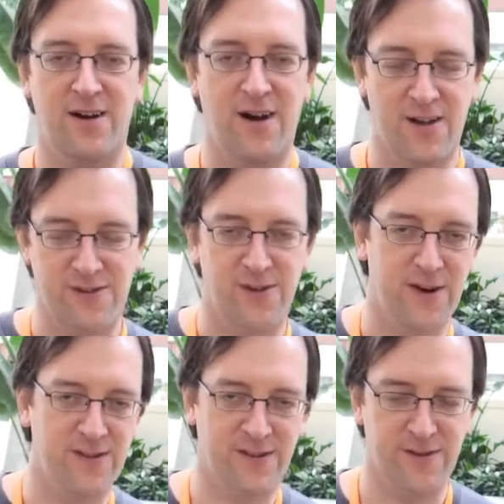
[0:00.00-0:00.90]
Also,
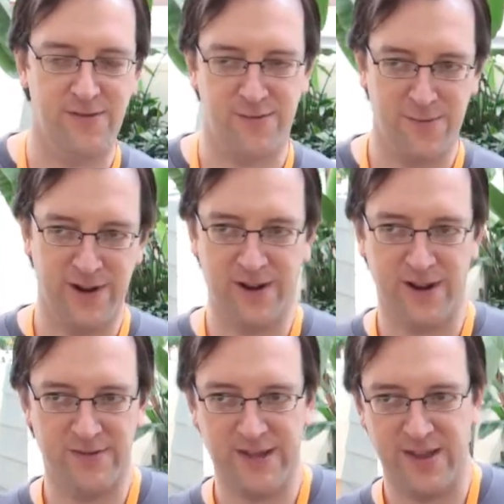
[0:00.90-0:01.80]
our skit was pretty
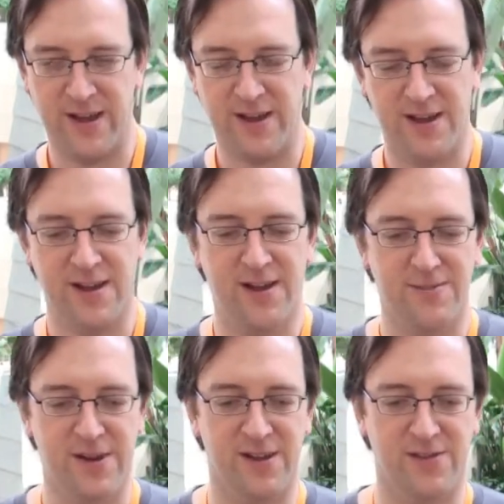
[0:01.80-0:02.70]
good, we think,
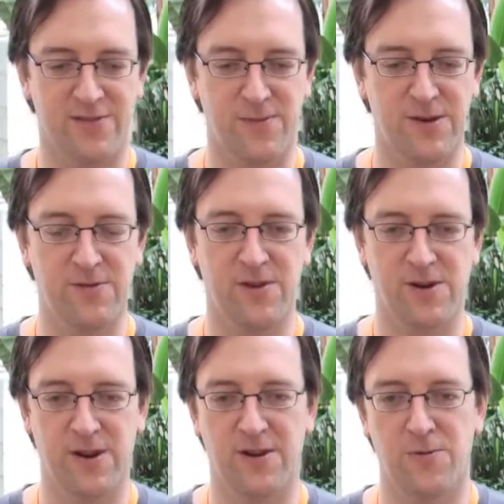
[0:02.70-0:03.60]
because we
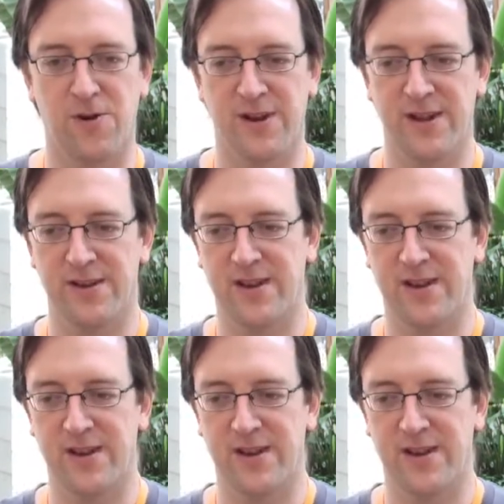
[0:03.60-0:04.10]
got awarded